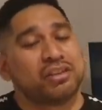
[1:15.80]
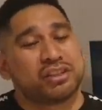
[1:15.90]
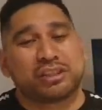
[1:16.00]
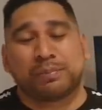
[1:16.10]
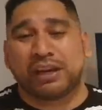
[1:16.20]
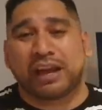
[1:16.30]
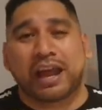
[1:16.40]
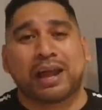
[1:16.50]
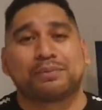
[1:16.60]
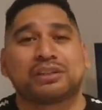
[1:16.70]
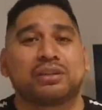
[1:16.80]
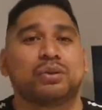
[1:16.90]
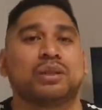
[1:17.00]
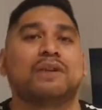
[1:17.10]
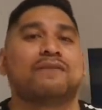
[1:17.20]
This has been an
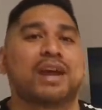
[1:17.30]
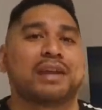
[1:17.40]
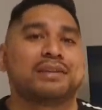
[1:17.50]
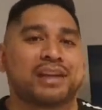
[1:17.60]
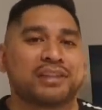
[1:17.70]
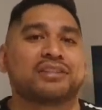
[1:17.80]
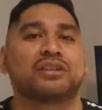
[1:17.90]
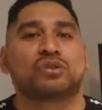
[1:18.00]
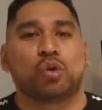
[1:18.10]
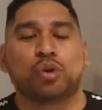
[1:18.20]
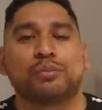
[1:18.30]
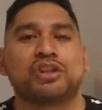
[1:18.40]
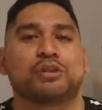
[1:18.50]
absolutely fantastic tournament.